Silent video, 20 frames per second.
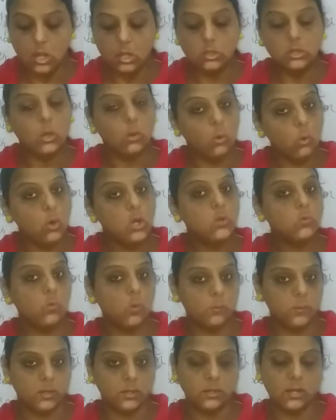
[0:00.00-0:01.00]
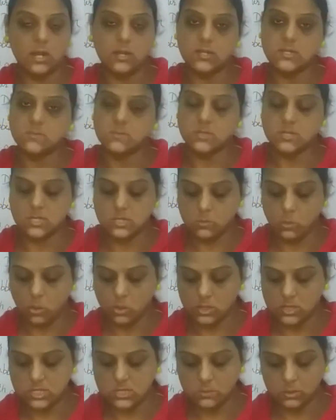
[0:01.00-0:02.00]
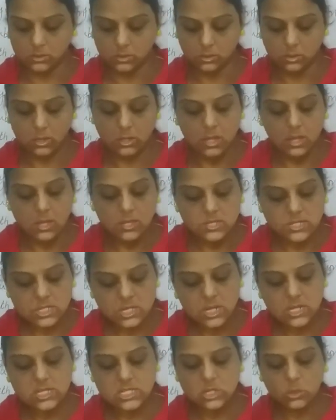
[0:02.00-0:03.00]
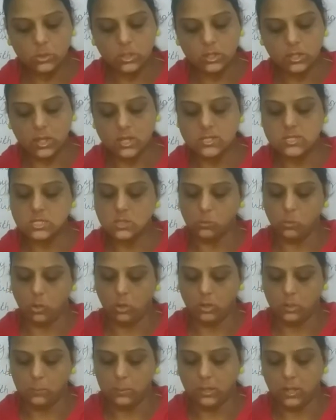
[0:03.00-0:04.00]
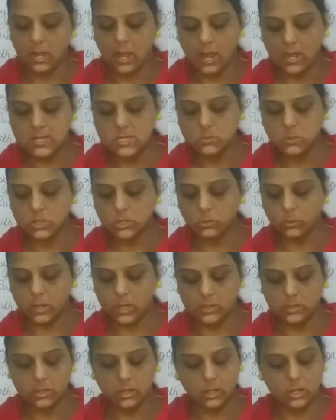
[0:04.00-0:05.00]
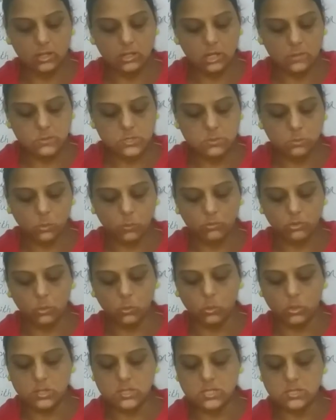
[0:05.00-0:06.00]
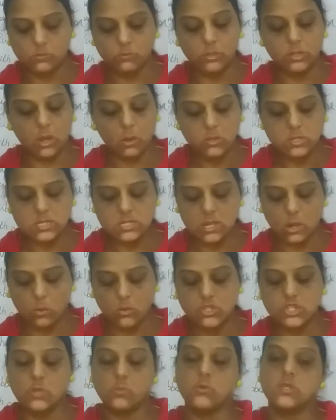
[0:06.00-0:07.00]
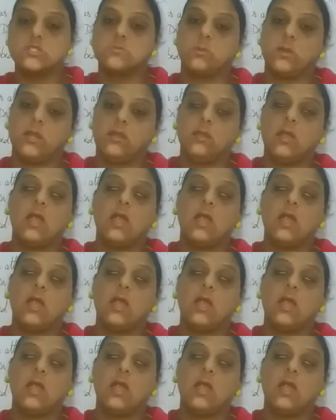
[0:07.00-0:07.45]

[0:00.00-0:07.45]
The old woman, that is Mrs. Morgan's mother, still stood against the wall, but her hands were together, her lips moved towards, without sound, she was praying.